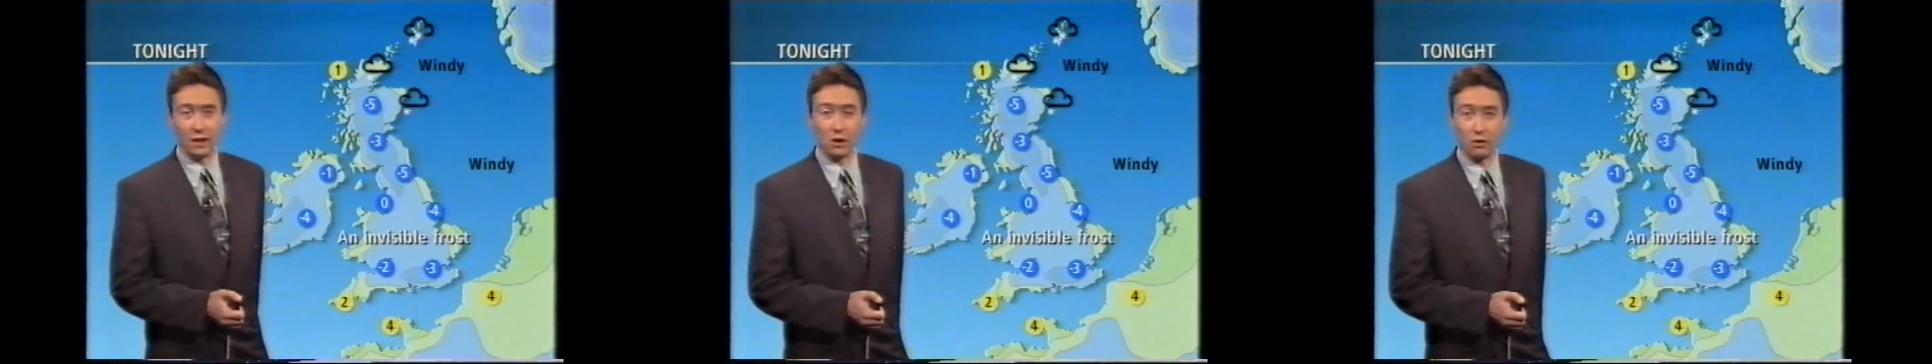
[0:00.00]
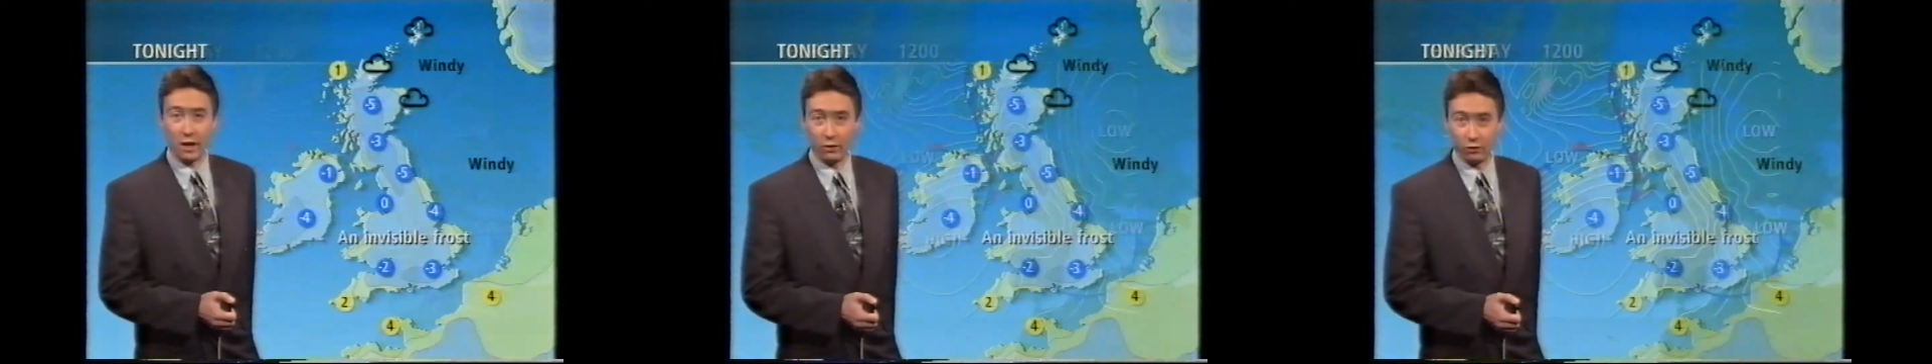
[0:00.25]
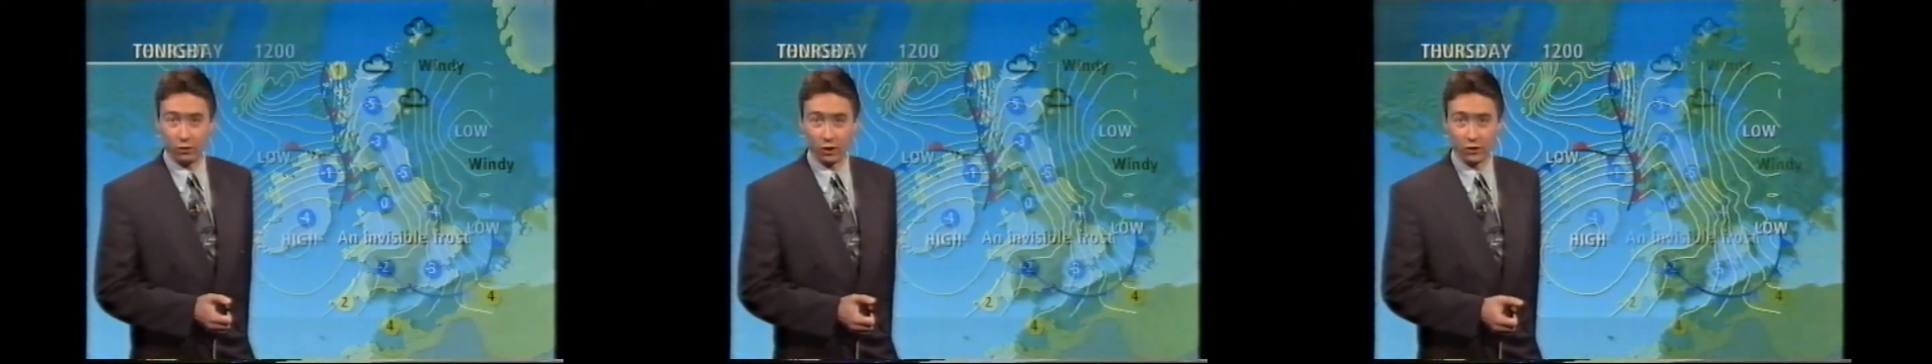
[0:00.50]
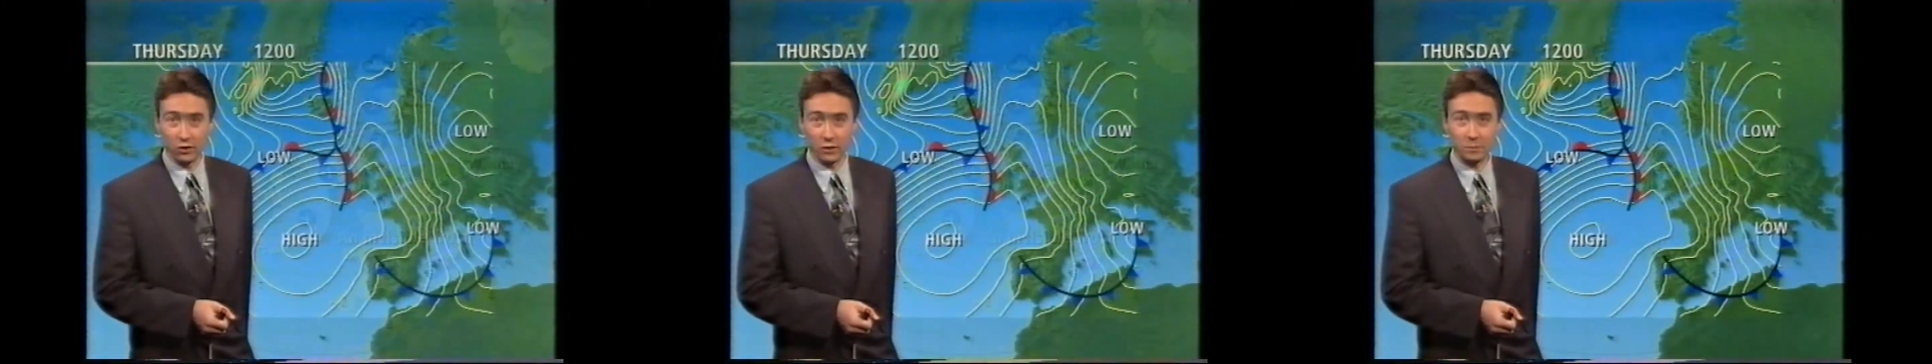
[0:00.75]
a ground frost.
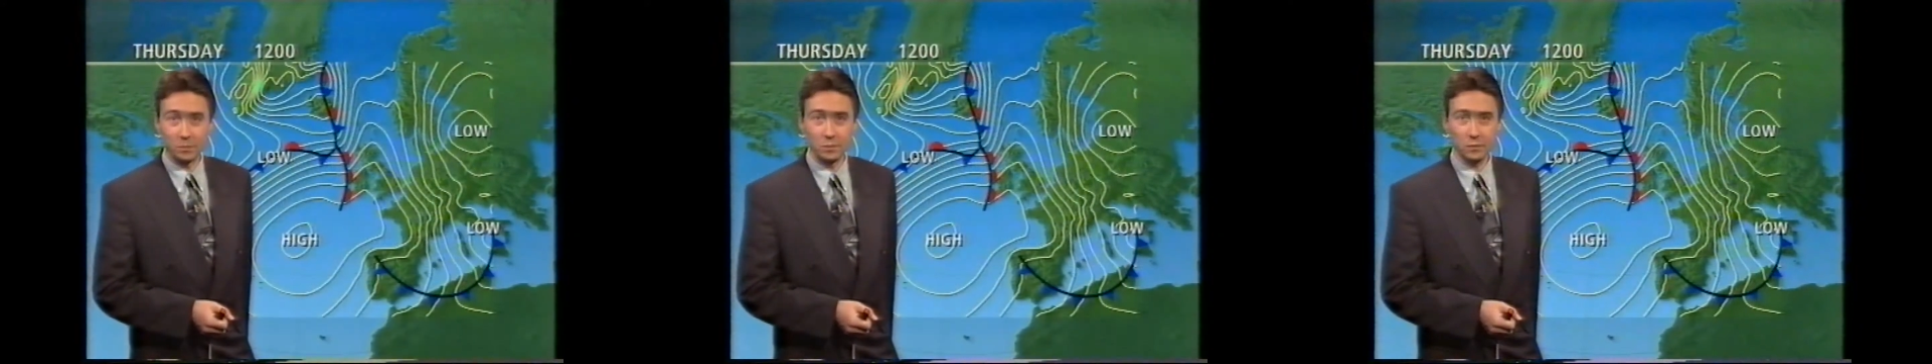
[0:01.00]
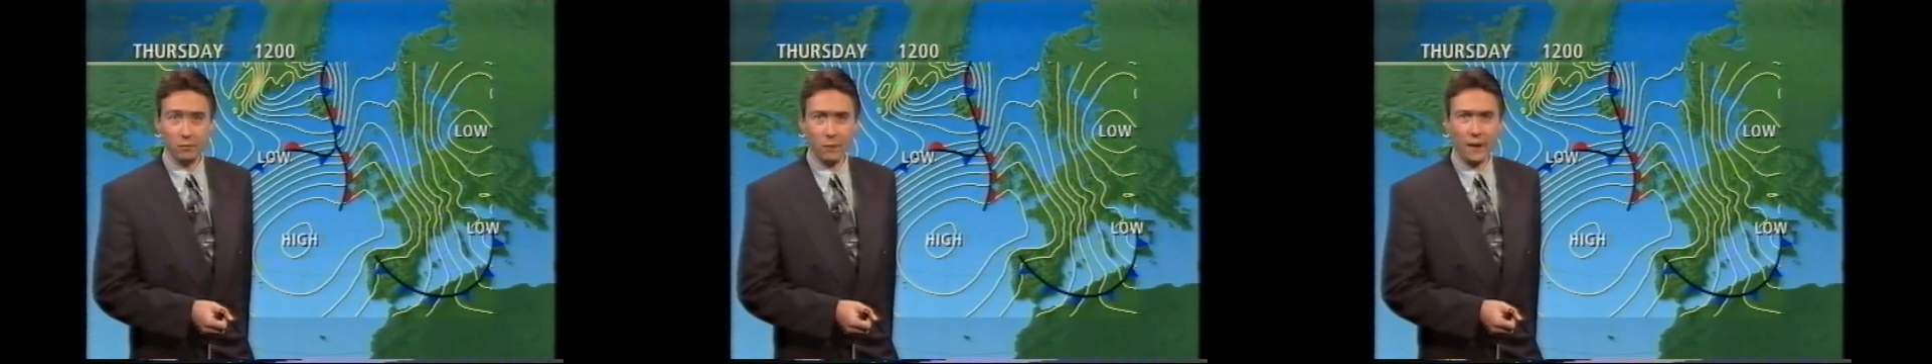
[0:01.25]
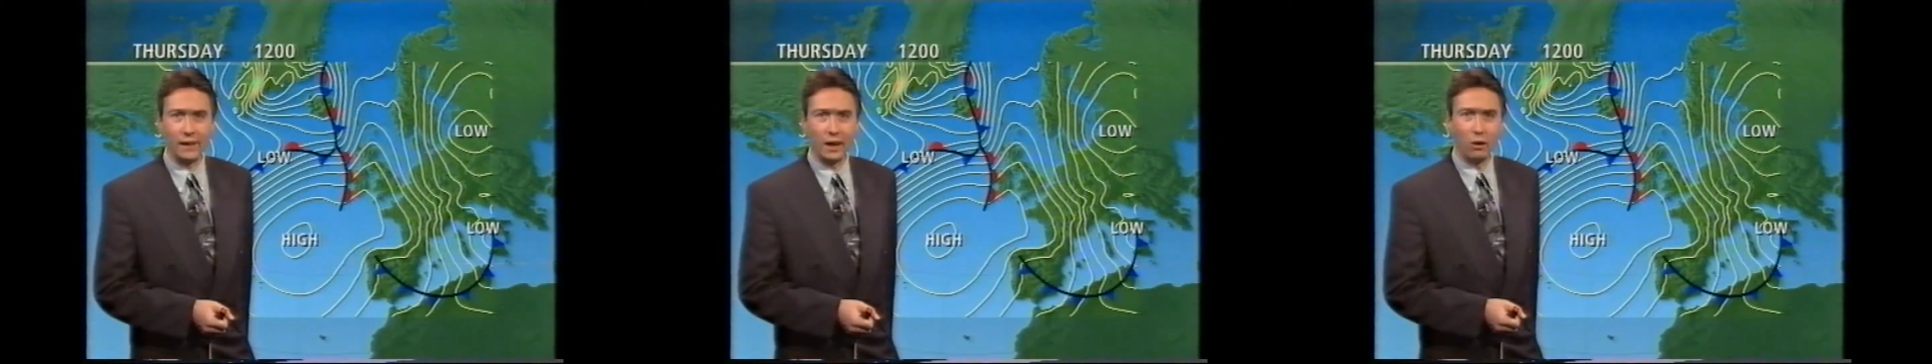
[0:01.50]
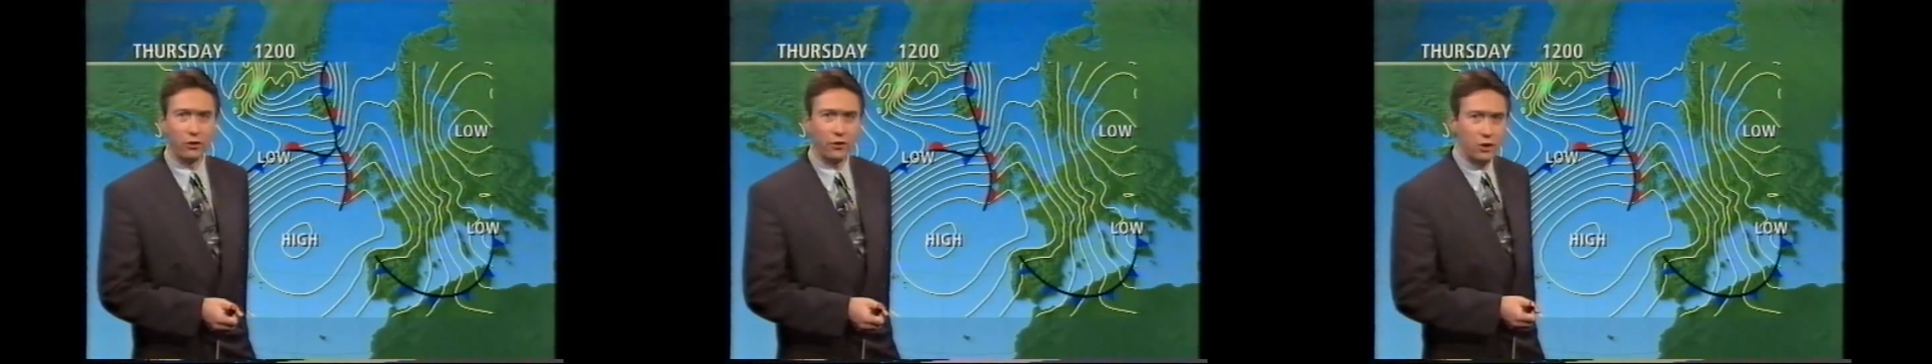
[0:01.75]
Now
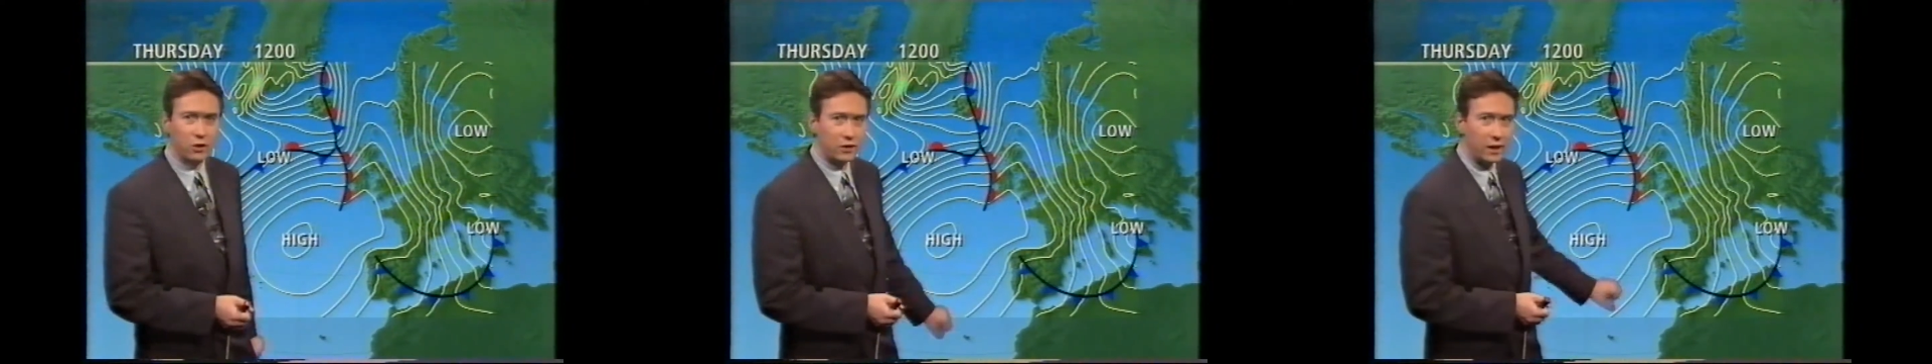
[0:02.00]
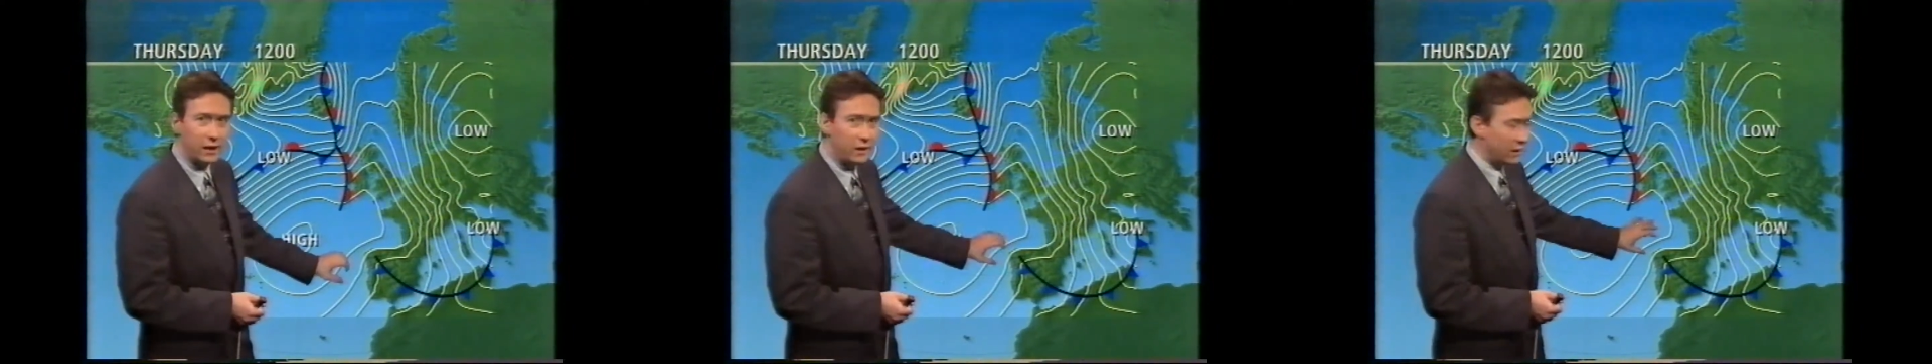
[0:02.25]
on Thursday,